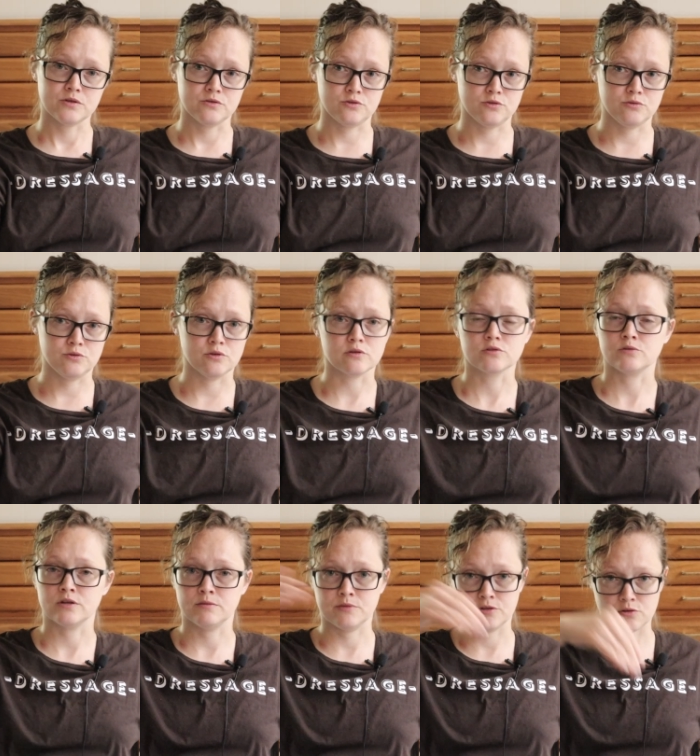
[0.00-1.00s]
Do your
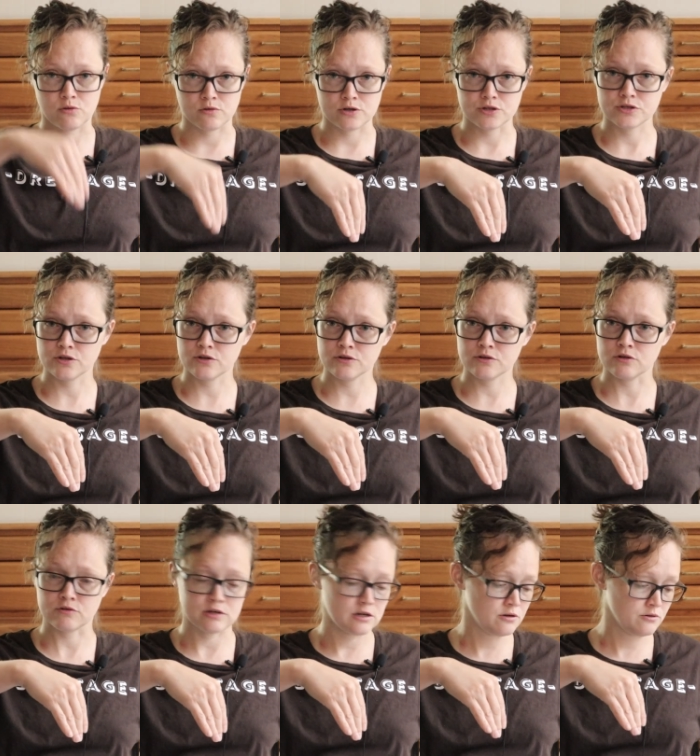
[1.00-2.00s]
20-meter quarter turn
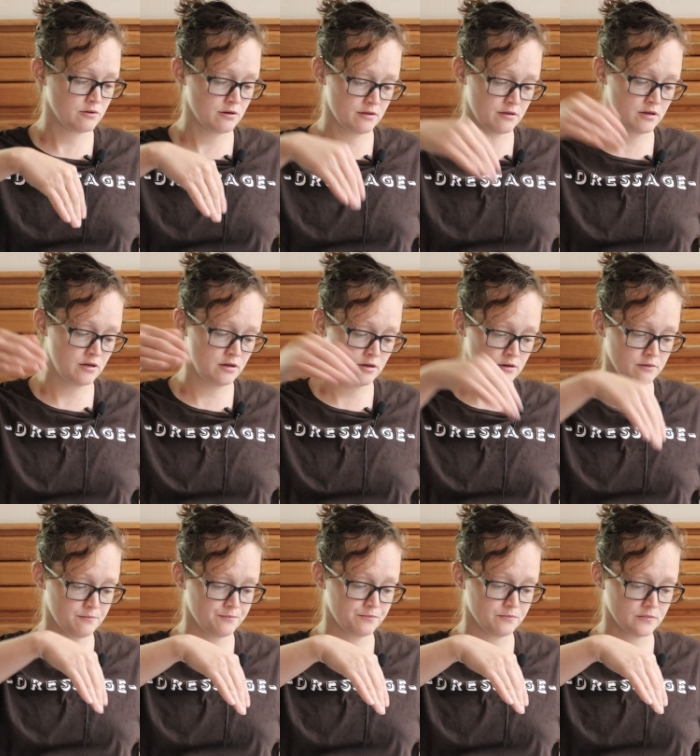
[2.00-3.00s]
around the
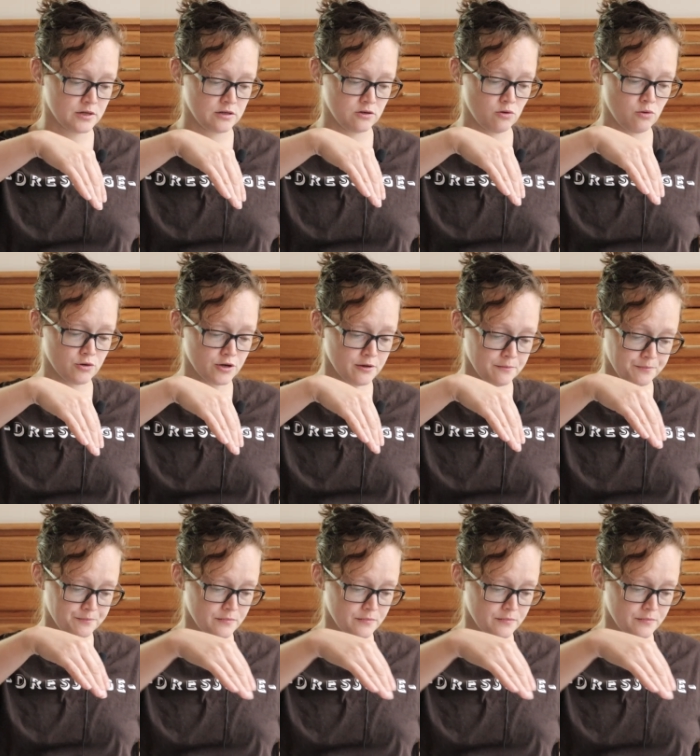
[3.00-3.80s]
corner,